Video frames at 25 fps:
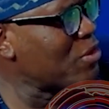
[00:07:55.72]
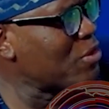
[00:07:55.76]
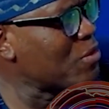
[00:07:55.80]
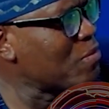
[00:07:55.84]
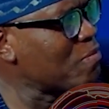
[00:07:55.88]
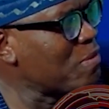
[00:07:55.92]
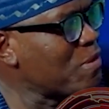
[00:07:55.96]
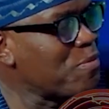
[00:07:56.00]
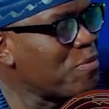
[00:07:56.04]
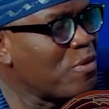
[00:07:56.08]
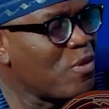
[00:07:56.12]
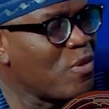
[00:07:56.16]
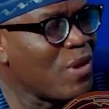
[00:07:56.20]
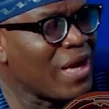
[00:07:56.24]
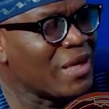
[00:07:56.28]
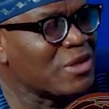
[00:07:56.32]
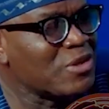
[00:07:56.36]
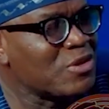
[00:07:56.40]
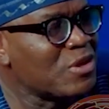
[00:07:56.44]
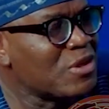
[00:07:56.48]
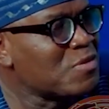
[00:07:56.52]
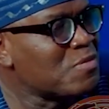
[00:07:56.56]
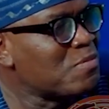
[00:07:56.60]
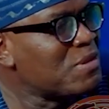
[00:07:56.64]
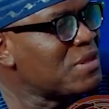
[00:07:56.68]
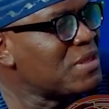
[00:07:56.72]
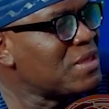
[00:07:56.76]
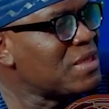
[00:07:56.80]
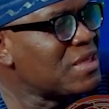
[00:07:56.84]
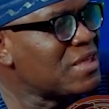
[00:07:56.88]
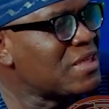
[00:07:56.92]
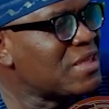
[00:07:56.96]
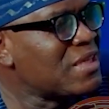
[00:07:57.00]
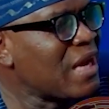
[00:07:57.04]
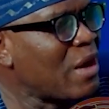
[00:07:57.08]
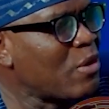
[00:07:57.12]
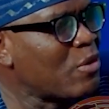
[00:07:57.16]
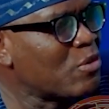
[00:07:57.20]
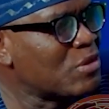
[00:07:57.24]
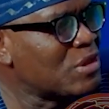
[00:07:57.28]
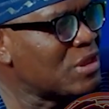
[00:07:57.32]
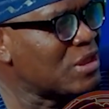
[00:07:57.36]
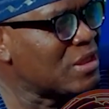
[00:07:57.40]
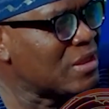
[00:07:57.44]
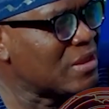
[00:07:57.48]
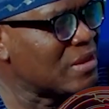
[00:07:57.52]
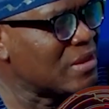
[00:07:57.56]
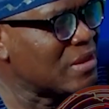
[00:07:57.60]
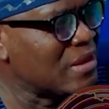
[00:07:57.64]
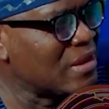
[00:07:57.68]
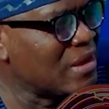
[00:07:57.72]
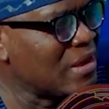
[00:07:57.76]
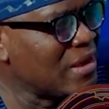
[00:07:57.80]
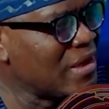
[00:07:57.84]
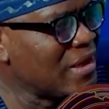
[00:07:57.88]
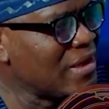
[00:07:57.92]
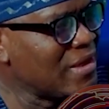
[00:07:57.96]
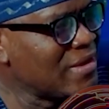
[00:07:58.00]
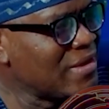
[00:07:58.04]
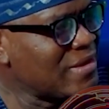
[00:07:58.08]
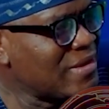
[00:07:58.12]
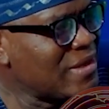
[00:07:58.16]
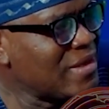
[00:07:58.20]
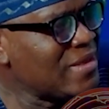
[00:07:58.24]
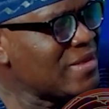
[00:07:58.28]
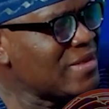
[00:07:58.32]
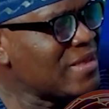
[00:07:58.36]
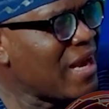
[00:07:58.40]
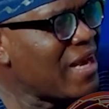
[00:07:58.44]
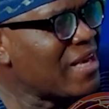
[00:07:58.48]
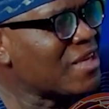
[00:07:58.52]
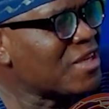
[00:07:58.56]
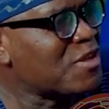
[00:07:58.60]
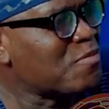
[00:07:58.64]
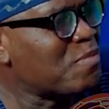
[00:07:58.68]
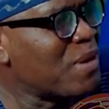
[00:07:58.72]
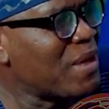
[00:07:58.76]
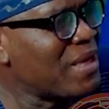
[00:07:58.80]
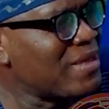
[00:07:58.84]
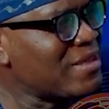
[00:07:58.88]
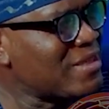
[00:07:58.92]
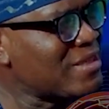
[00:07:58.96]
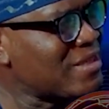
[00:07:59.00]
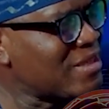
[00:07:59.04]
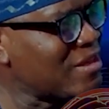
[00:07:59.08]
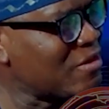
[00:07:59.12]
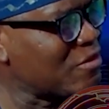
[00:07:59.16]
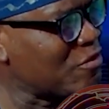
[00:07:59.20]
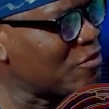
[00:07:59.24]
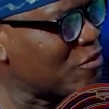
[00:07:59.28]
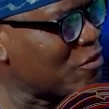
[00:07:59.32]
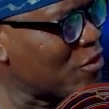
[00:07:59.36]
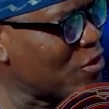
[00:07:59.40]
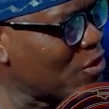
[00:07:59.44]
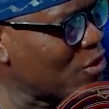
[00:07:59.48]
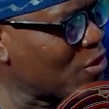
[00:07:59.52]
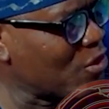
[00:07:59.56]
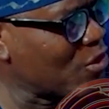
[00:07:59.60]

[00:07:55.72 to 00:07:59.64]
people are just busy shouting. Things are expensive. Oh,